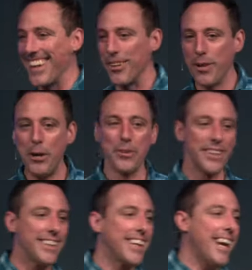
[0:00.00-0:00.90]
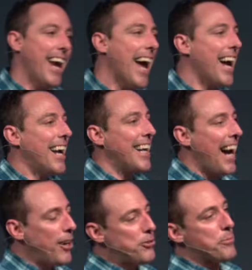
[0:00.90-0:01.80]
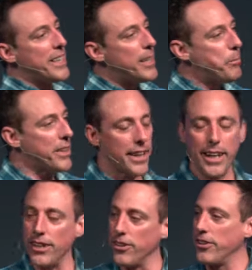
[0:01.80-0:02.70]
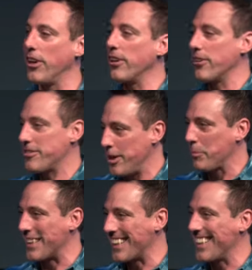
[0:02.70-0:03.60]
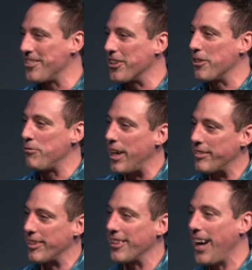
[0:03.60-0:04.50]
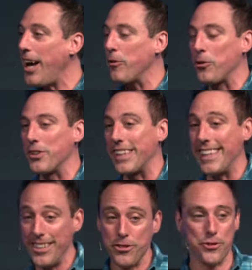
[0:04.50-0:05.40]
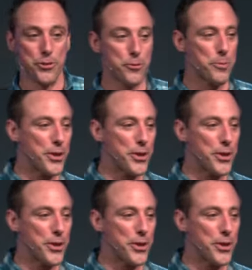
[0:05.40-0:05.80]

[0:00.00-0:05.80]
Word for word: get away with it, and how to manipulate your younger sibling into confessing not only his truth,